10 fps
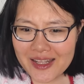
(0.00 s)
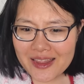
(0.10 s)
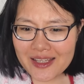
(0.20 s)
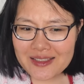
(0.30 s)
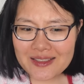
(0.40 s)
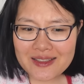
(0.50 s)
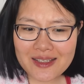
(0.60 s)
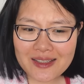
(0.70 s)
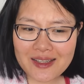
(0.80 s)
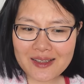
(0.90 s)
They just
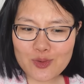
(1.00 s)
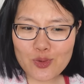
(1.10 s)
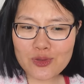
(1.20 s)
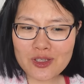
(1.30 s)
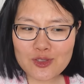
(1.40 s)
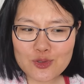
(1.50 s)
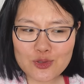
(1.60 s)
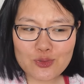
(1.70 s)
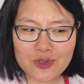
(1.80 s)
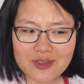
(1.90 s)
think that all they need to
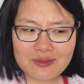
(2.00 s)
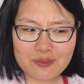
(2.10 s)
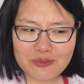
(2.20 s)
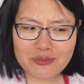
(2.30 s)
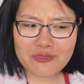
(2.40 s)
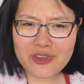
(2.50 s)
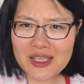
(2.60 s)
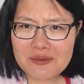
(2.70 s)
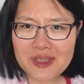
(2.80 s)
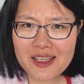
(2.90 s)
do is
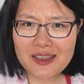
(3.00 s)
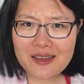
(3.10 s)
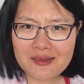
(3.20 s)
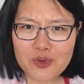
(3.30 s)
feed me,